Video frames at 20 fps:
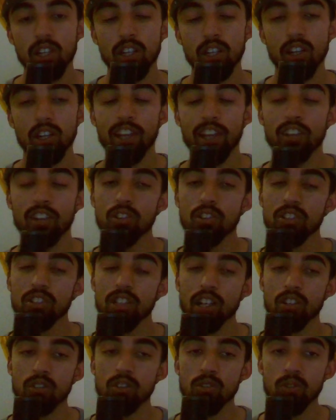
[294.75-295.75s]
Like, it looks
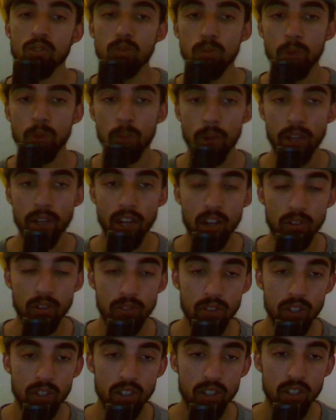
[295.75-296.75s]
like a Superman
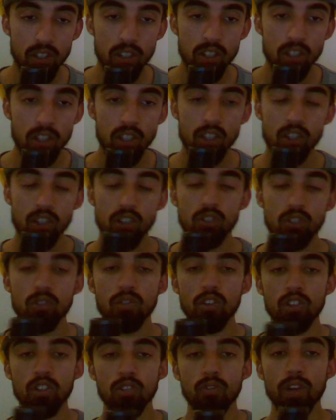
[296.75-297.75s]
outfit because you've
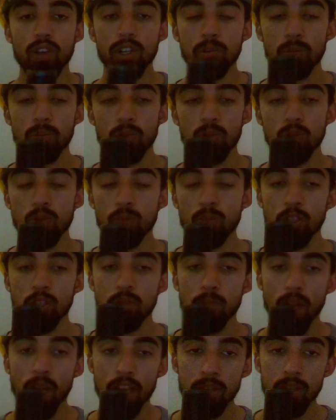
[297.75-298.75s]
got the red and blue, but
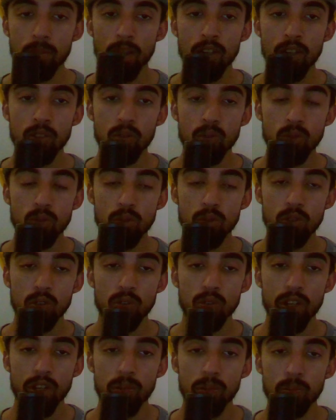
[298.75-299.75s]
Spider-Man is also
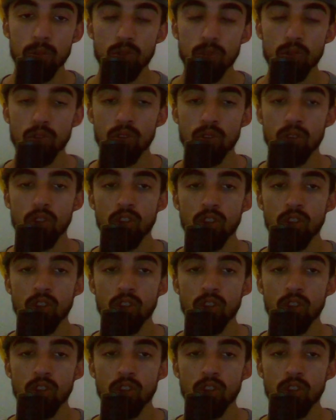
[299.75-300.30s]
red and blue.